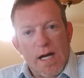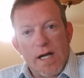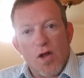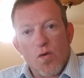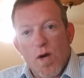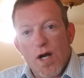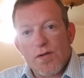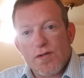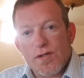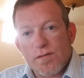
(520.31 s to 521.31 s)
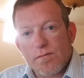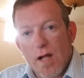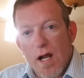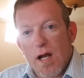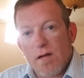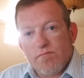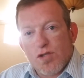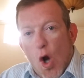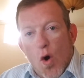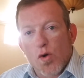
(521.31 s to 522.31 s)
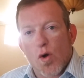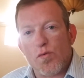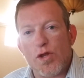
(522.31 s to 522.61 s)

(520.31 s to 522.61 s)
In other words, total